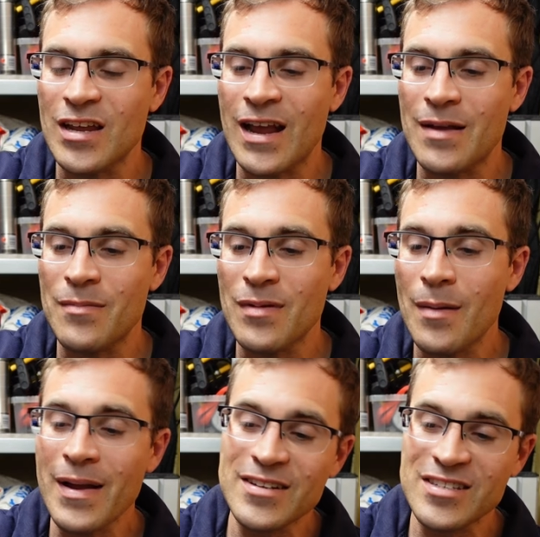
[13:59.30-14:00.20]

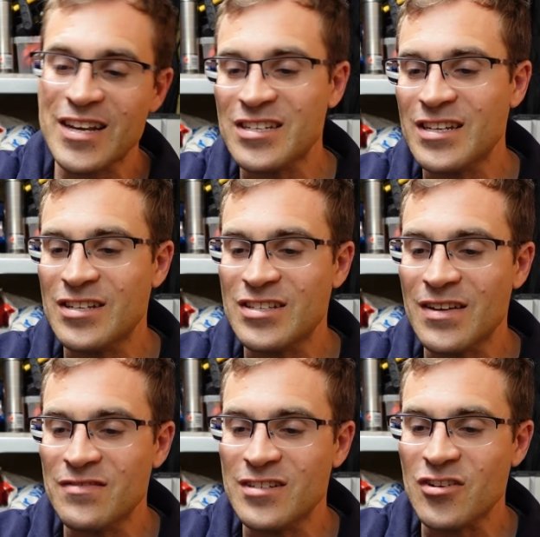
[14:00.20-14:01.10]
about 60 to
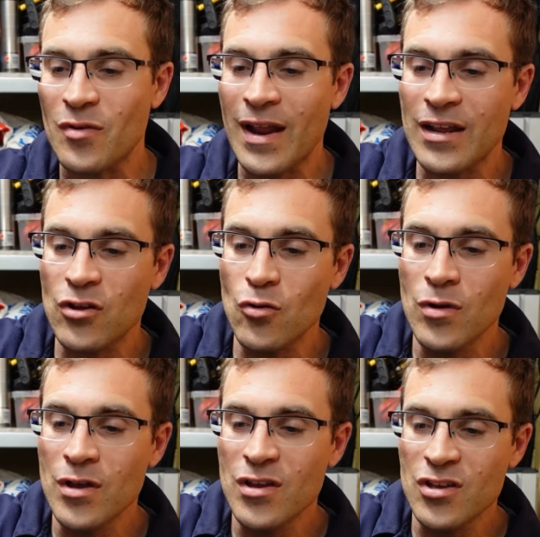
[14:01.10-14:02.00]
70 degree angle.
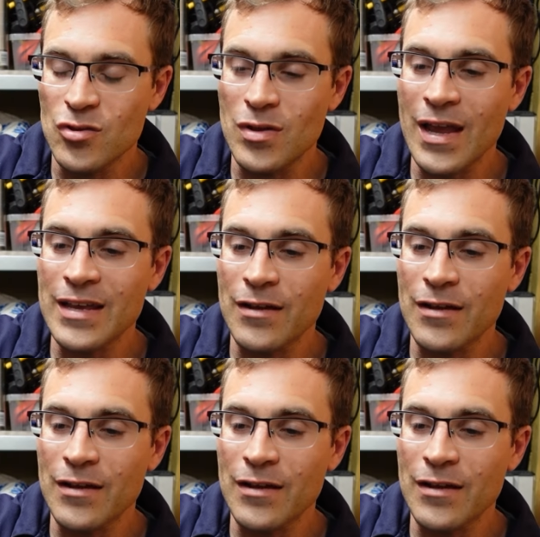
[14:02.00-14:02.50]
You can